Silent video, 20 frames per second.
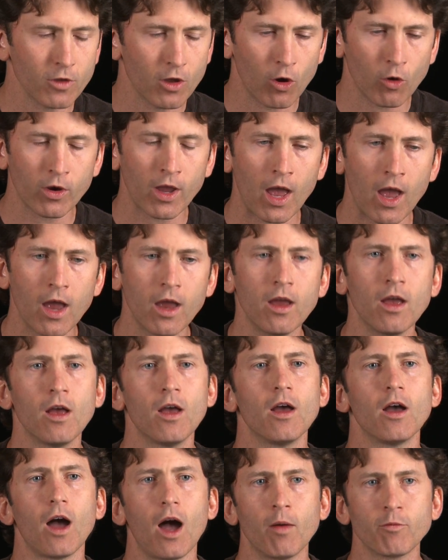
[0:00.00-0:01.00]
"Okay,
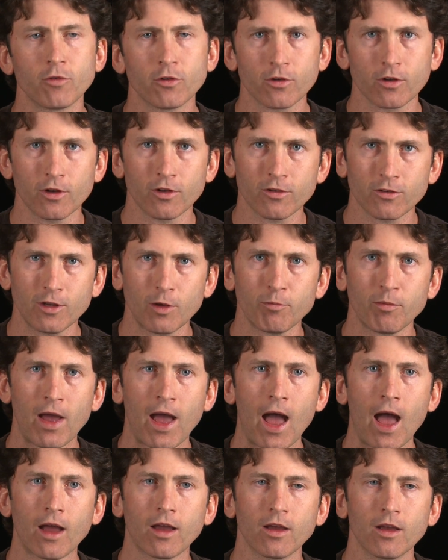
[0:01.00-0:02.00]
I'm just going to sit
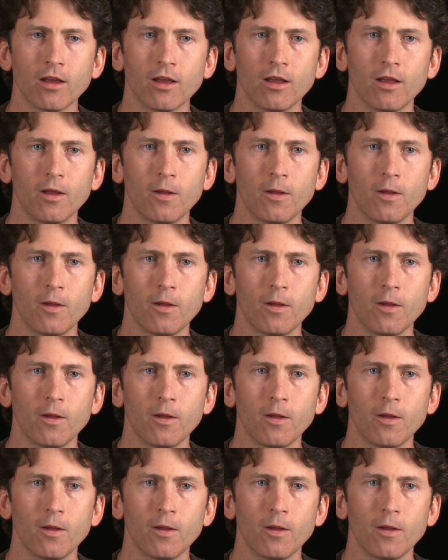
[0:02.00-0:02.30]
back."